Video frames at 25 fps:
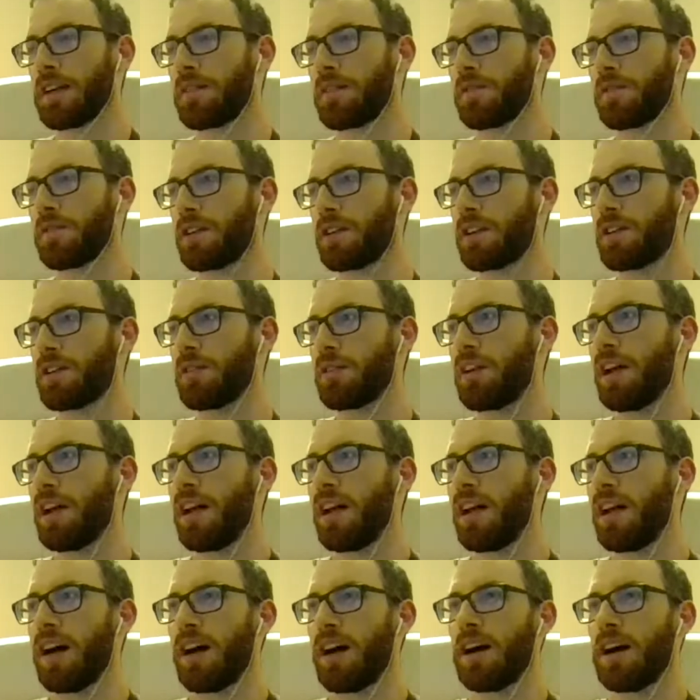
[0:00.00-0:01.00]
for you.
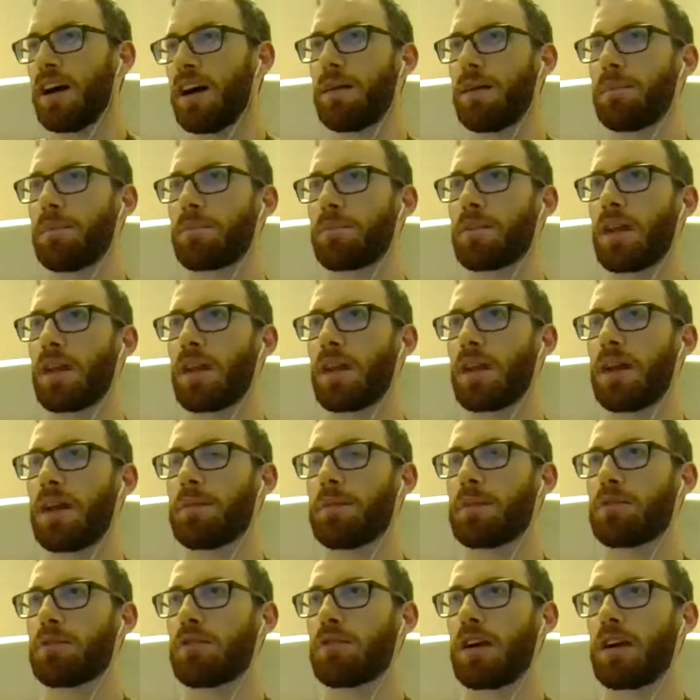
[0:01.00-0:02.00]
I've
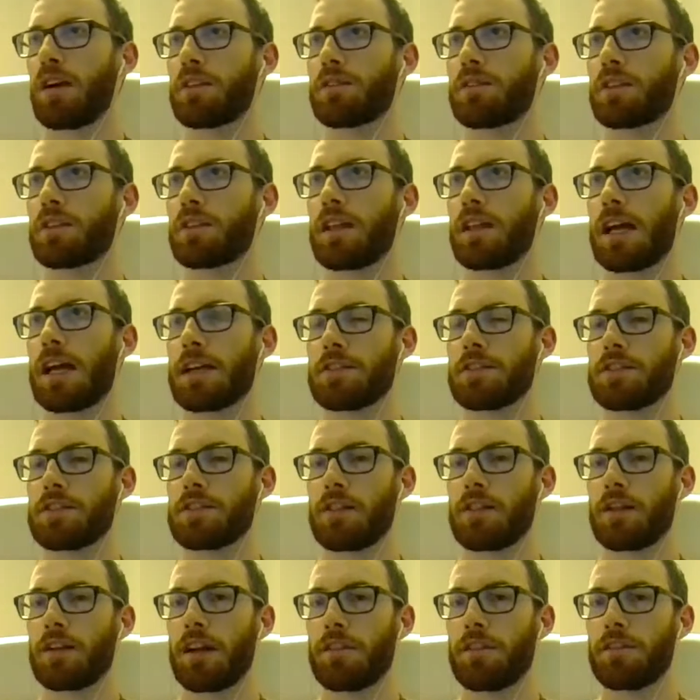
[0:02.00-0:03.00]
been writing for the last
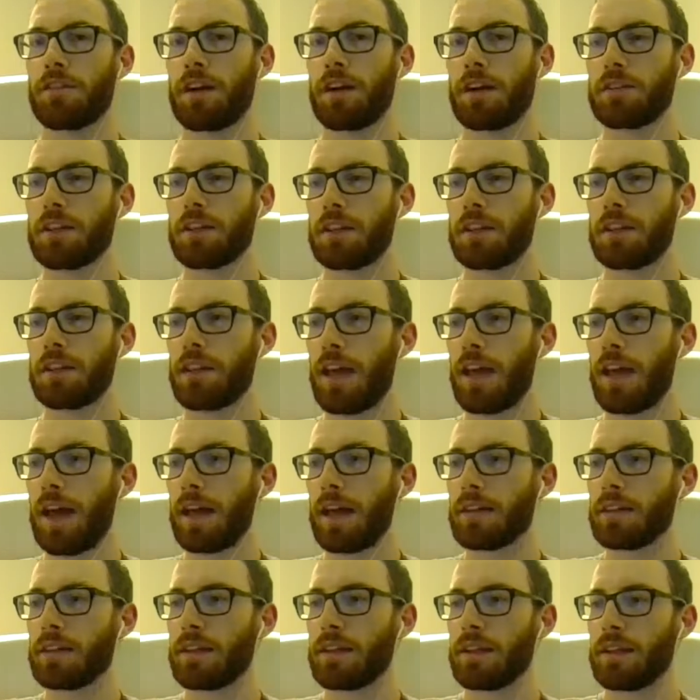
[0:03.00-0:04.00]
year, and I found
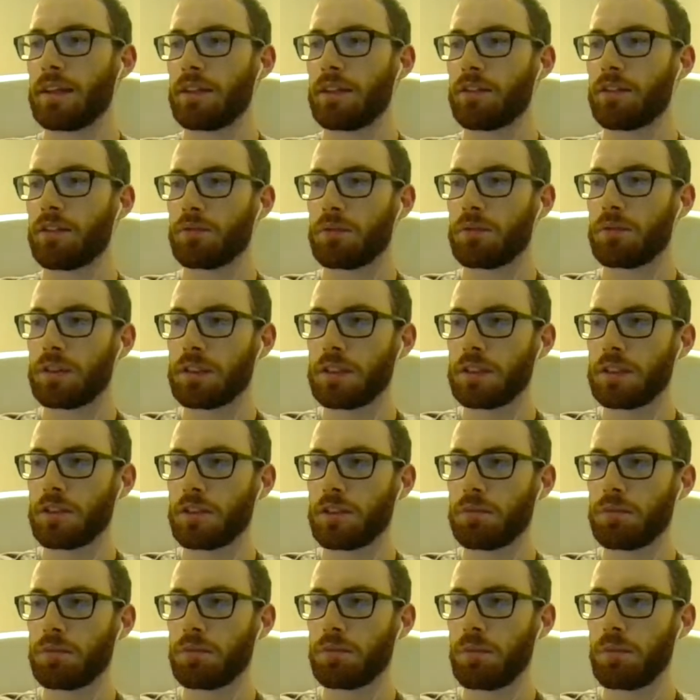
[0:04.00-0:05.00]
that is a really
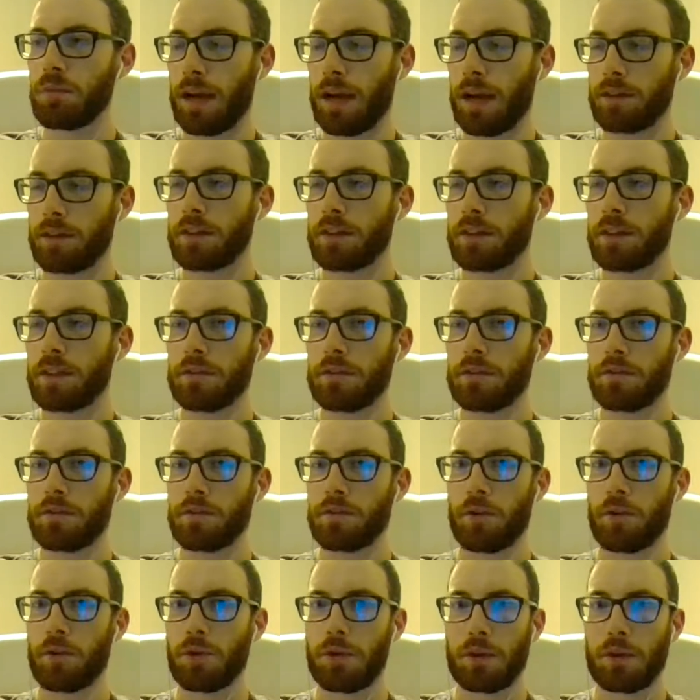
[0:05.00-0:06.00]
good outlet
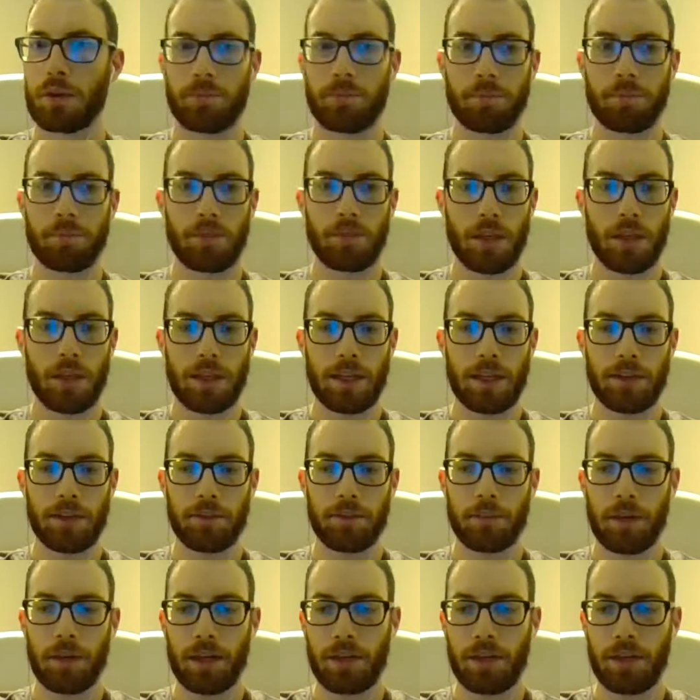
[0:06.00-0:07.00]
for, I
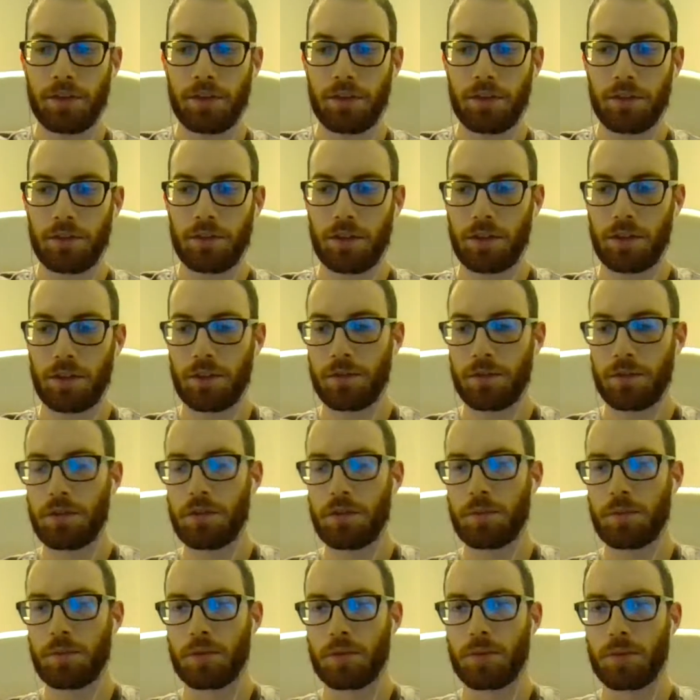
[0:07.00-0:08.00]
guess, my sense of
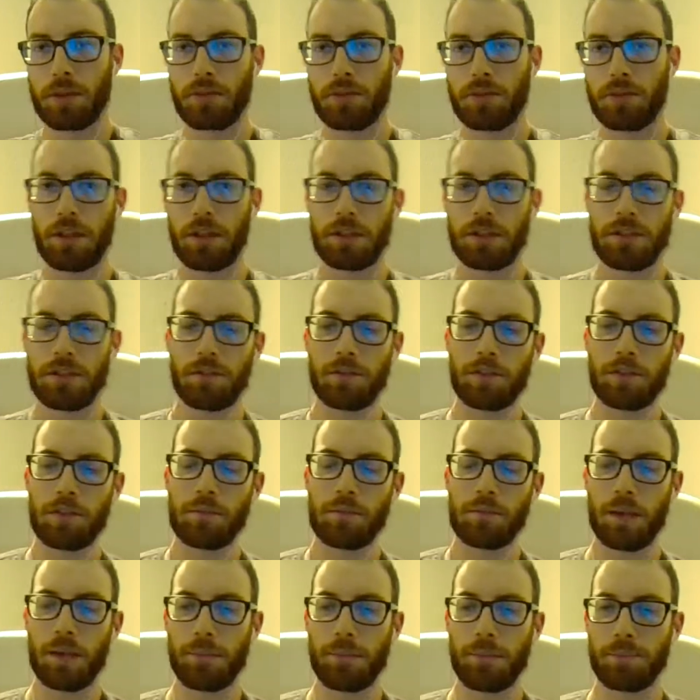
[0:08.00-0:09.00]
humor, my creativity,
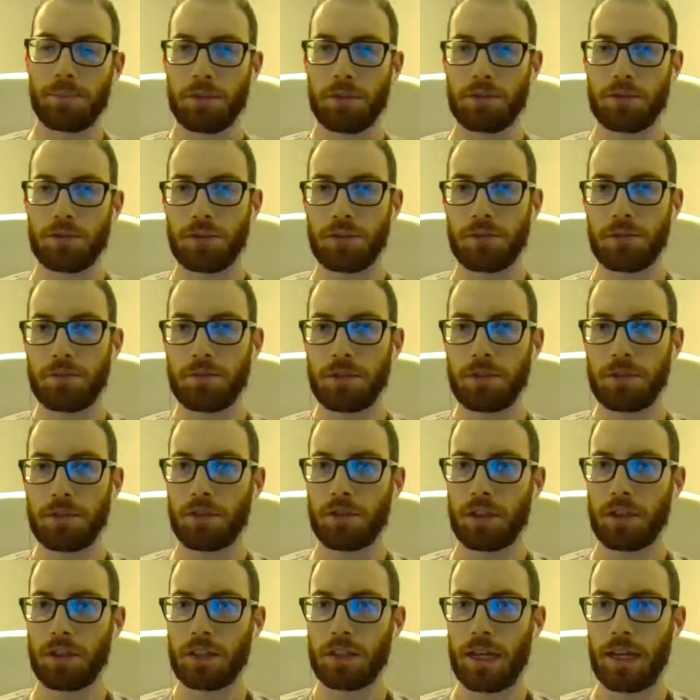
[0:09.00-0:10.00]
my approach to
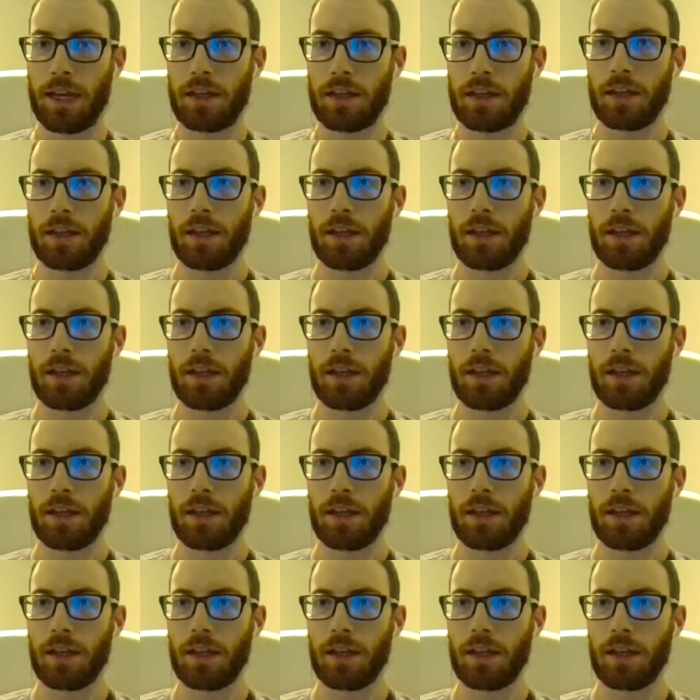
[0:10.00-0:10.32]
music that